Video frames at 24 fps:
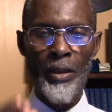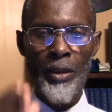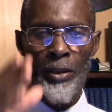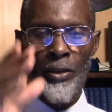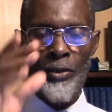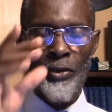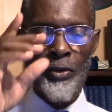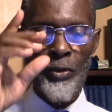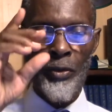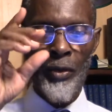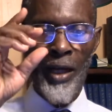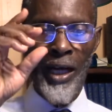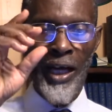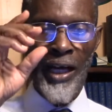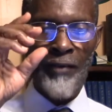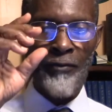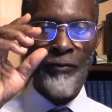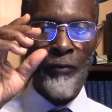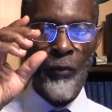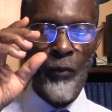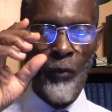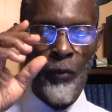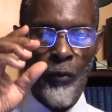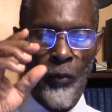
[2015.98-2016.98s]
you
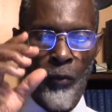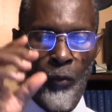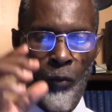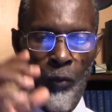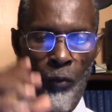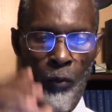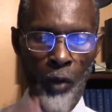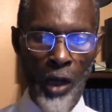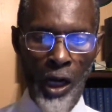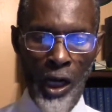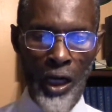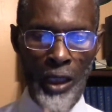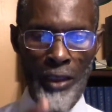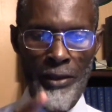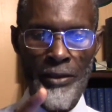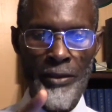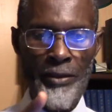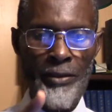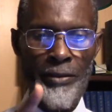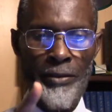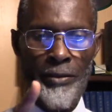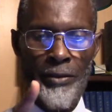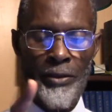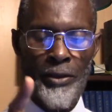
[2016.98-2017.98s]
have one
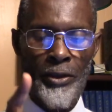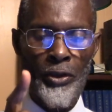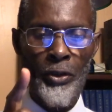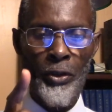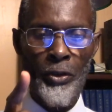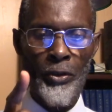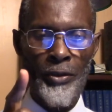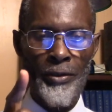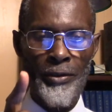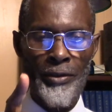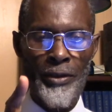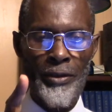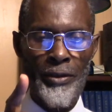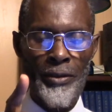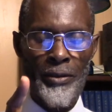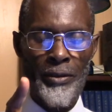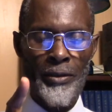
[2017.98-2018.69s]
good